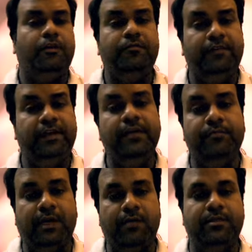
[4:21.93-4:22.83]
feeding
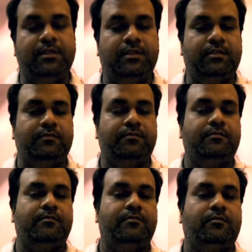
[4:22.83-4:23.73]
Brahmins,
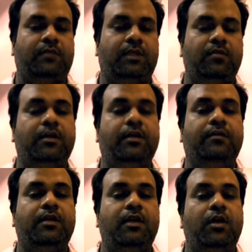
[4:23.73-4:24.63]
okay,
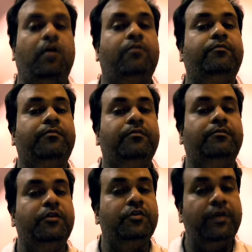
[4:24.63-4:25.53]
or
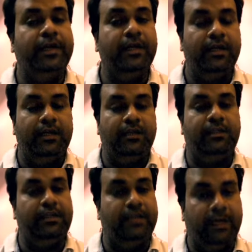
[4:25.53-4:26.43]
for doing
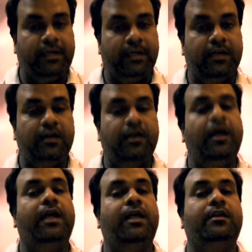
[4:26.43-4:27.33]
the yajna
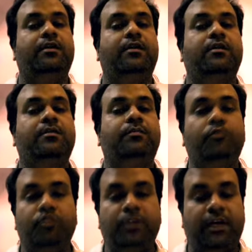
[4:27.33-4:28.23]
and the
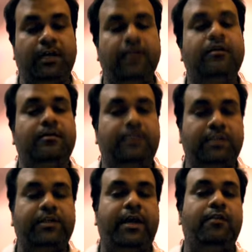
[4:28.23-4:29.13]
puja,
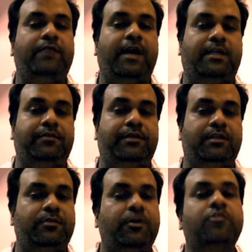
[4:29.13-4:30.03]
such kind of activities,
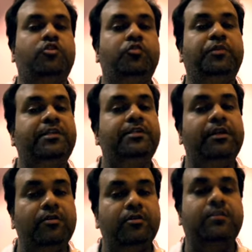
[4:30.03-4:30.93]
because Jupiter
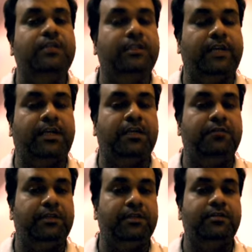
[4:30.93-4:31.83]
denotes such
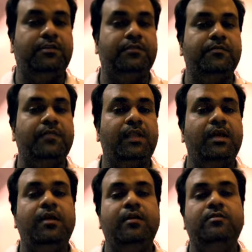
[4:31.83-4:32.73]
activities.
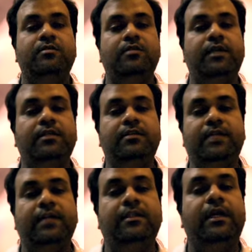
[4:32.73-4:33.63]
So it is
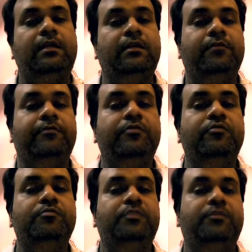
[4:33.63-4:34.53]
said that if
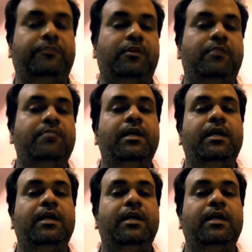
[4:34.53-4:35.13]
you perform